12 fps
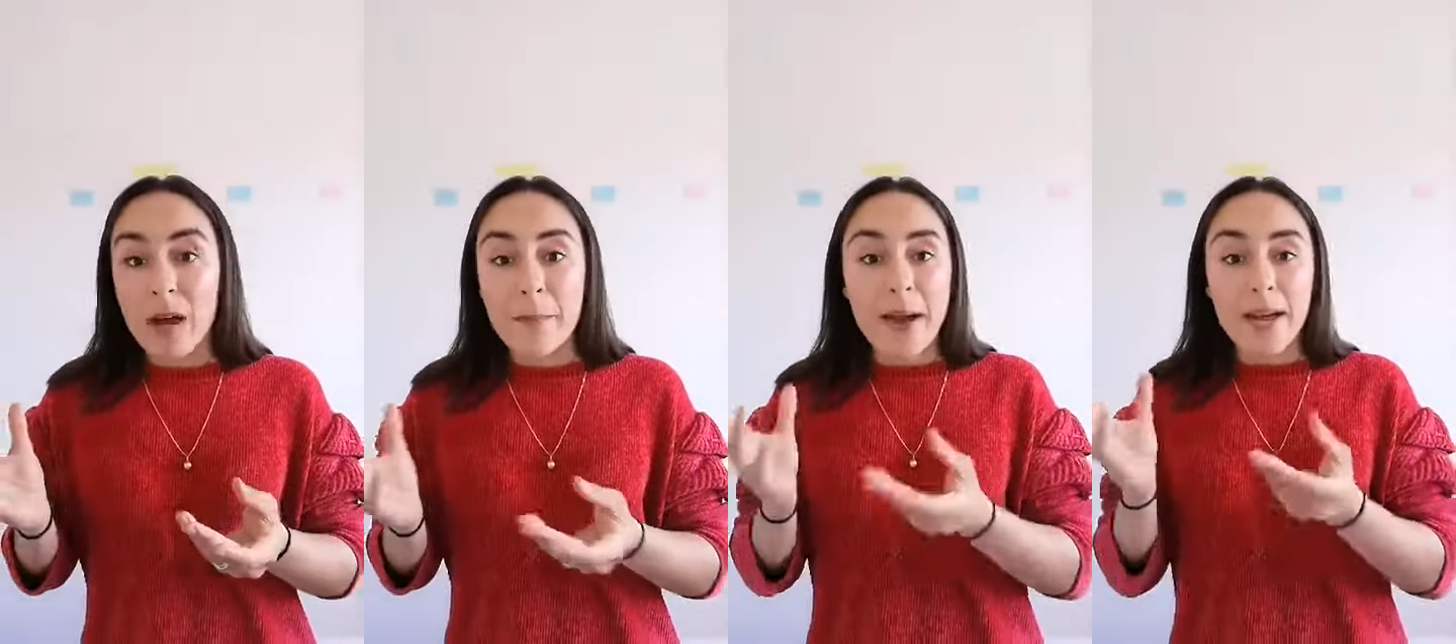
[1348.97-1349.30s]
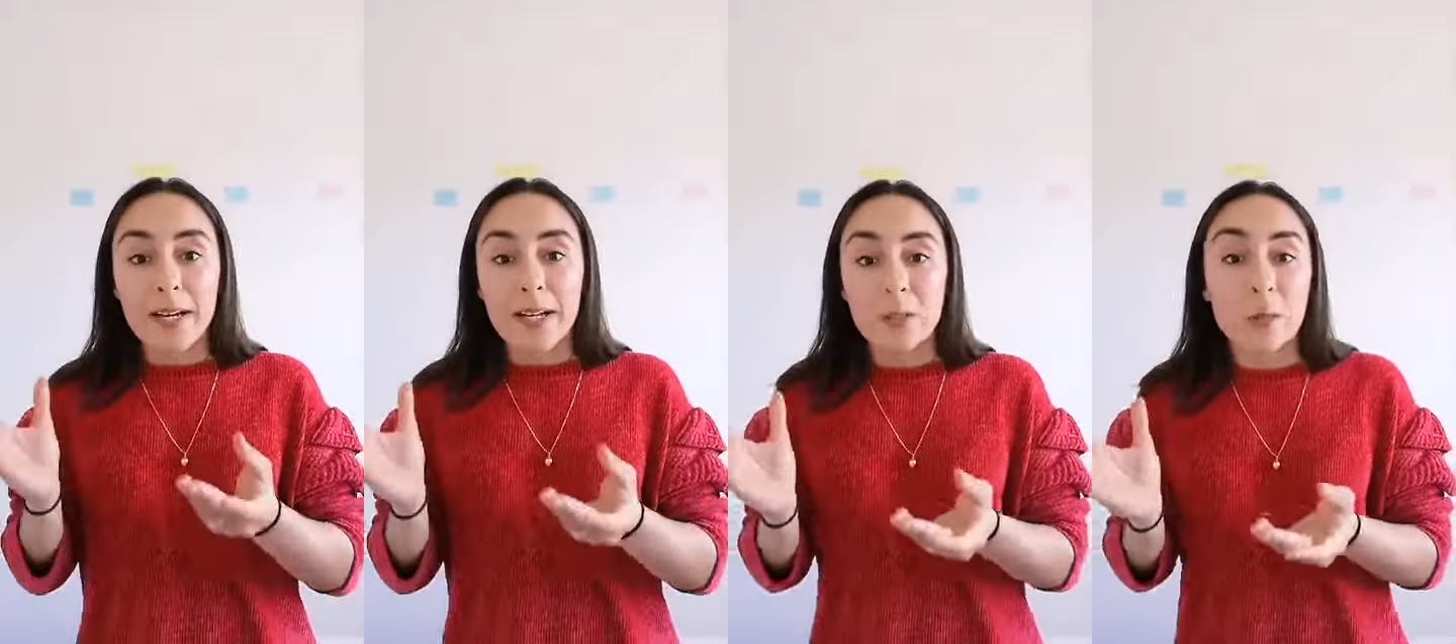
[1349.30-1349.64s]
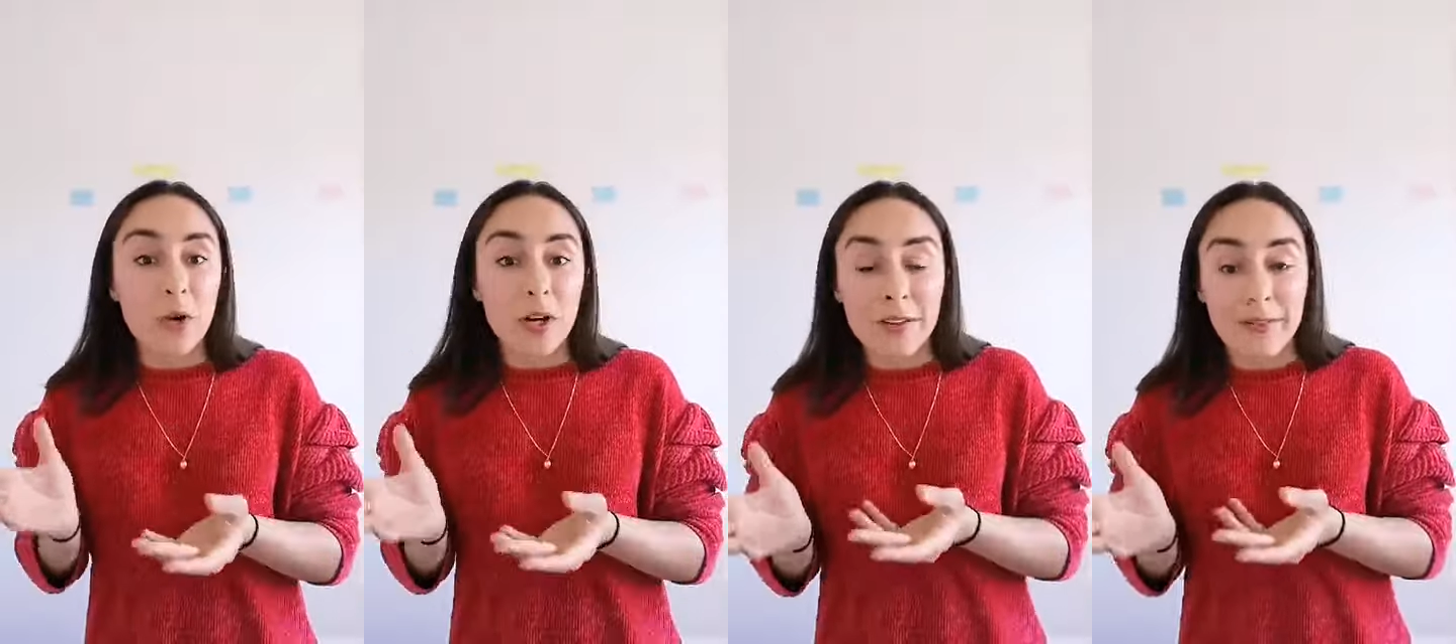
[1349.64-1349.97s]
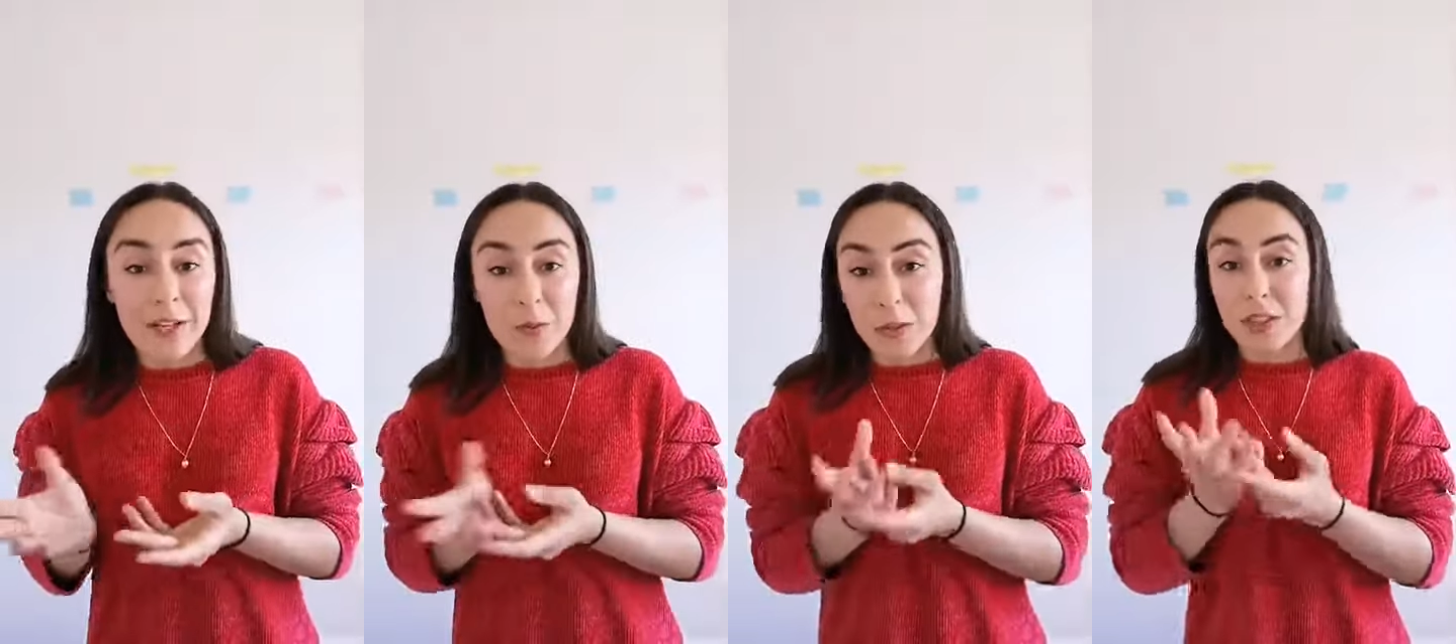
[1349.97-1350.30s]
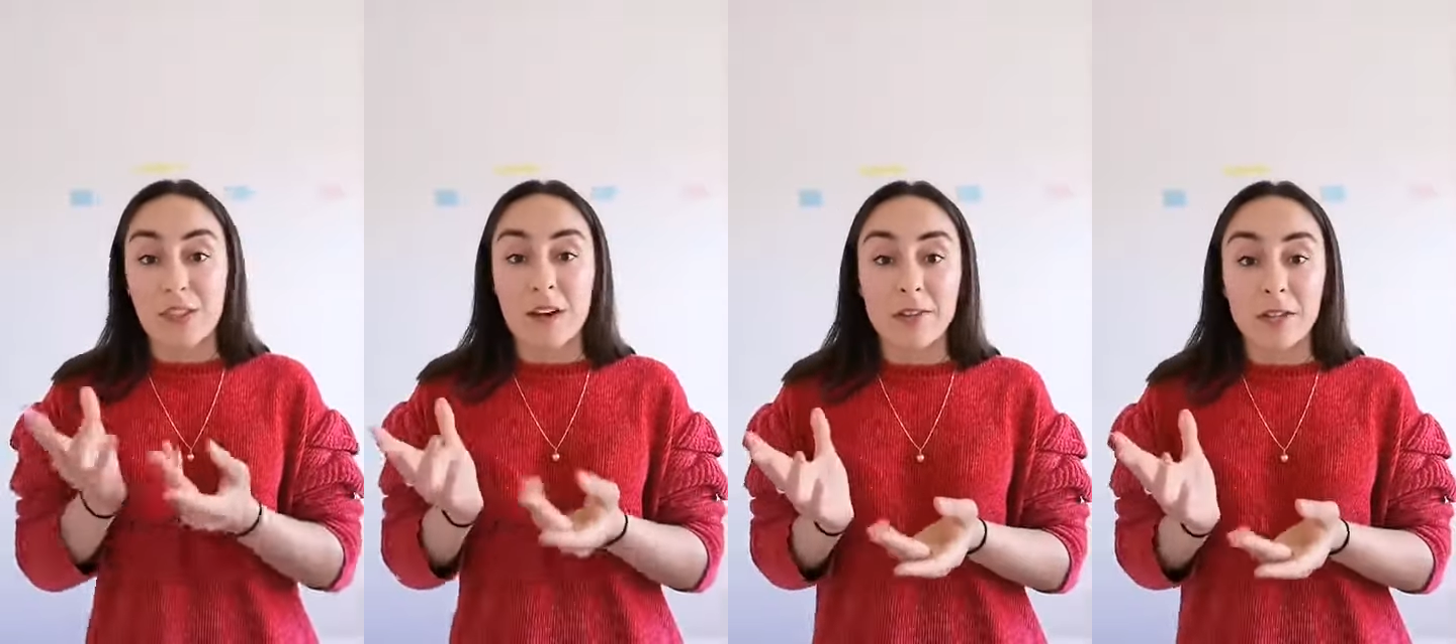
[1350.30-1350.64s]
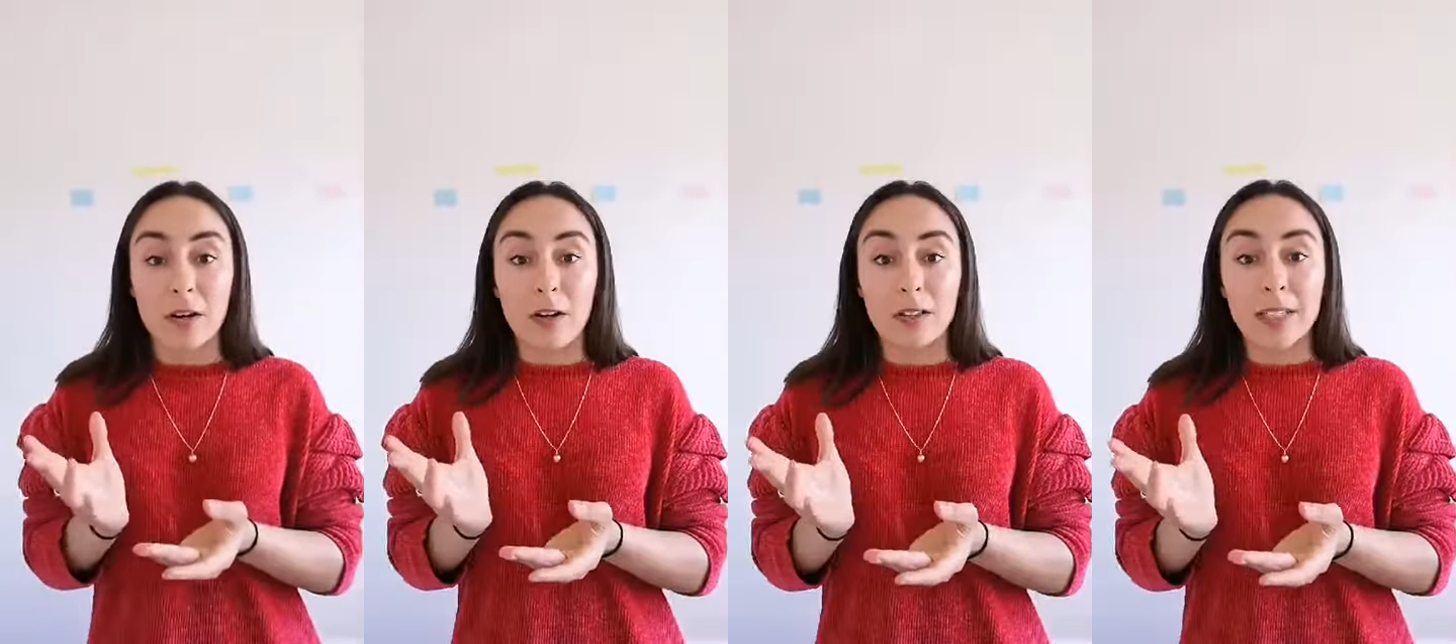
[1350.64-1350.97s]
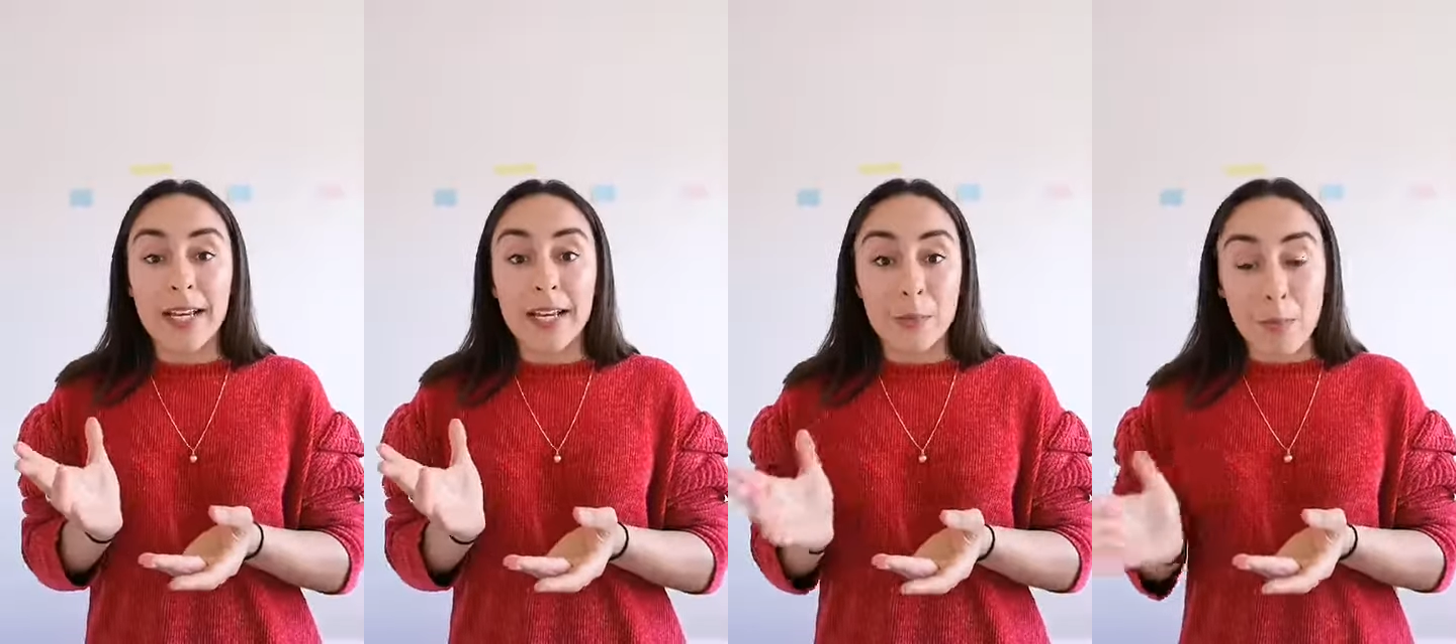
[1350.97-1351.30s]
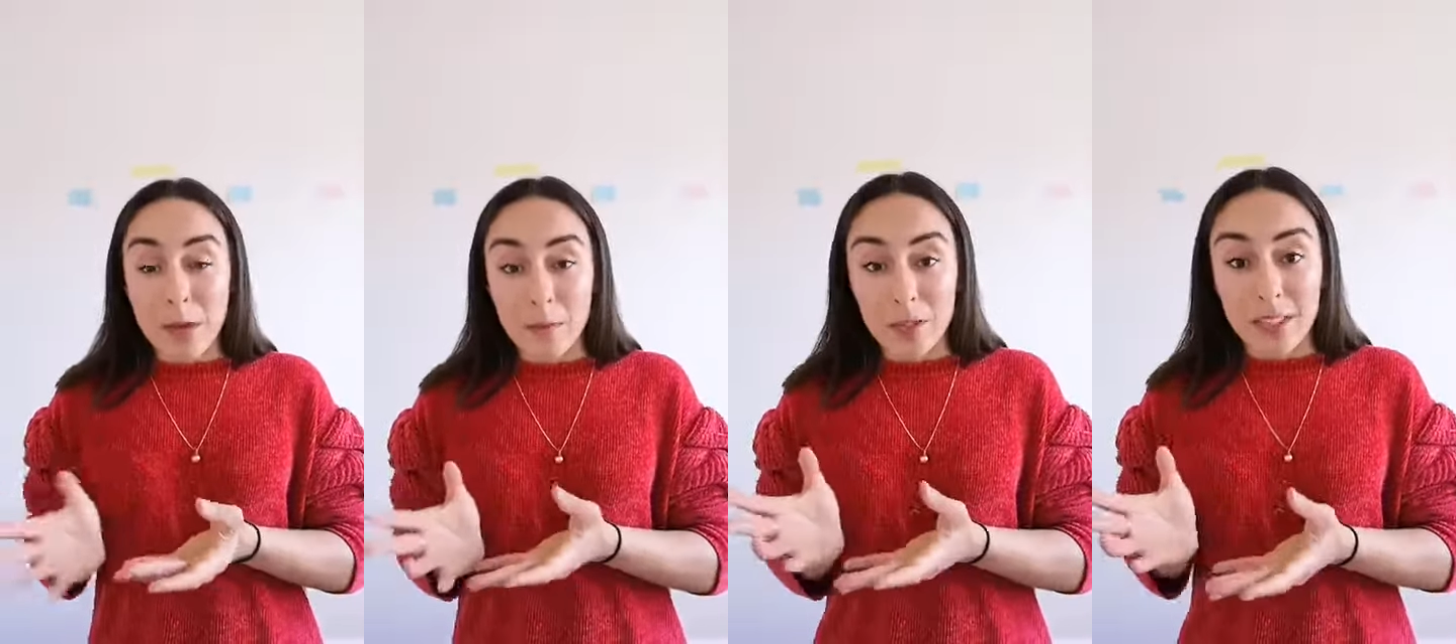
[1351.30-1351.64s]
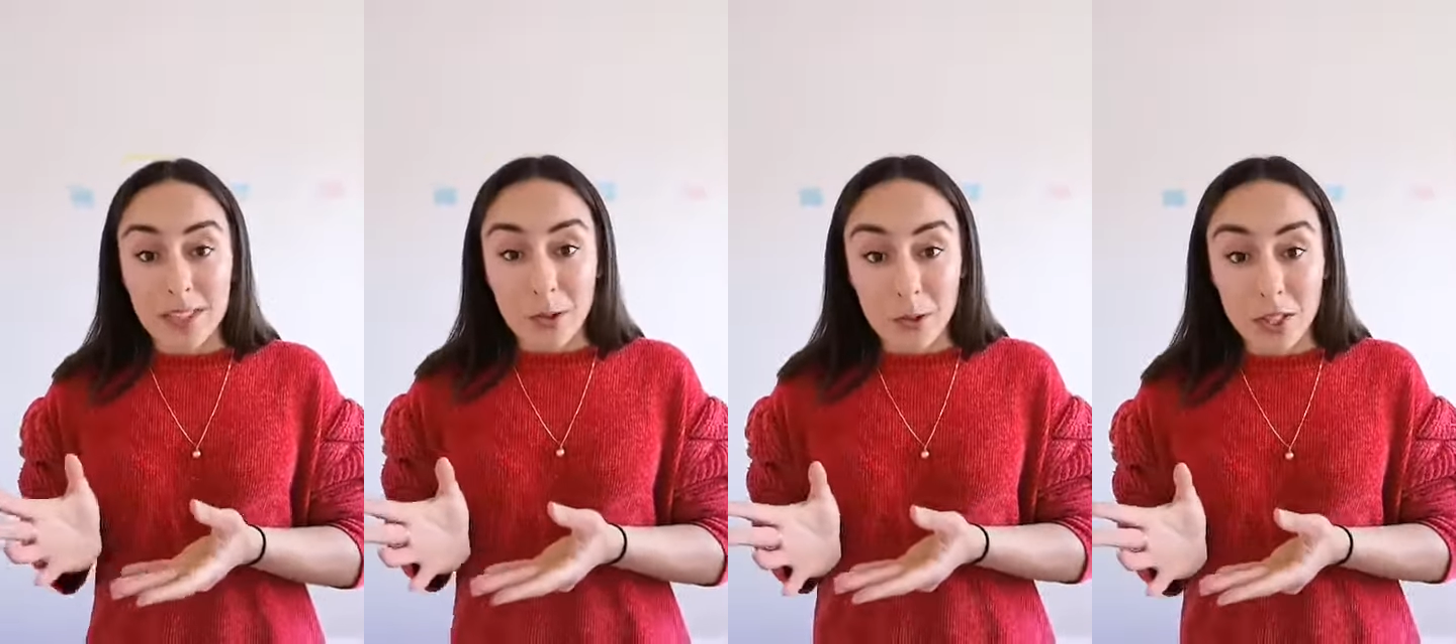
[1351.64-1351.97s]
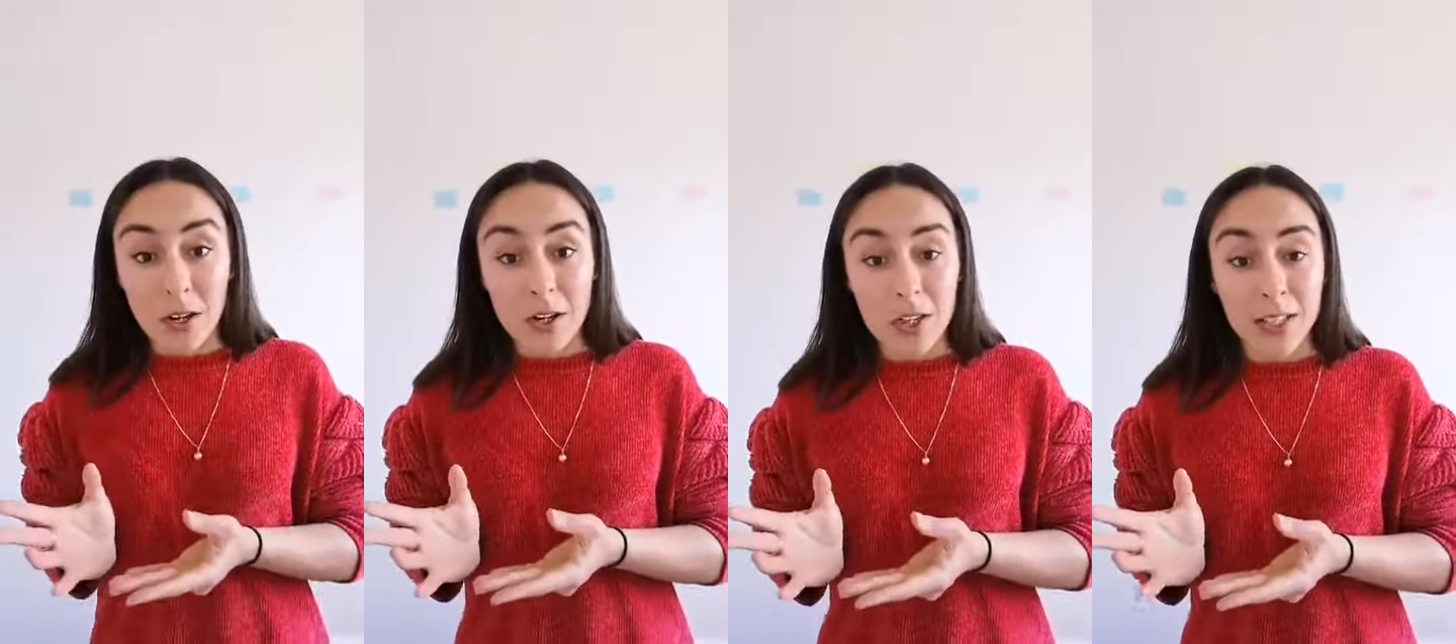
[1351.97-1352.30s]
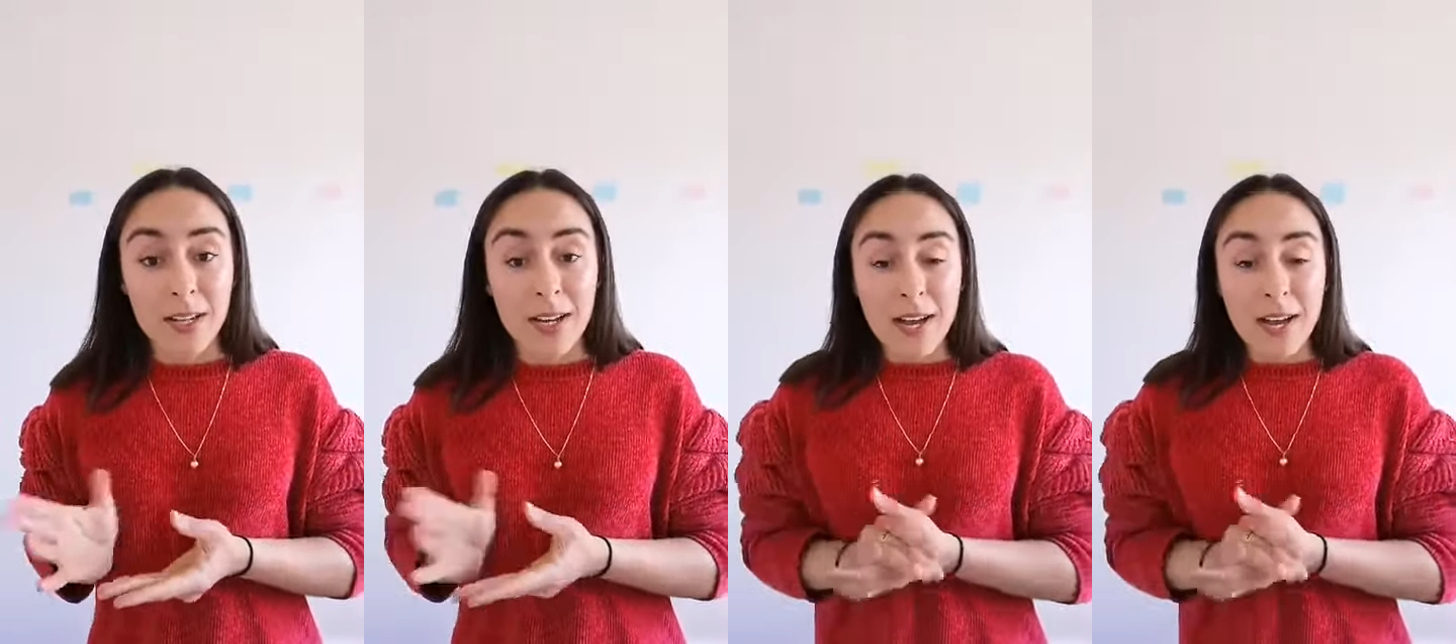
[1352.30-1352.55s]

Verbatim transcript: a mega sporting event, which is often called in papers in sociology,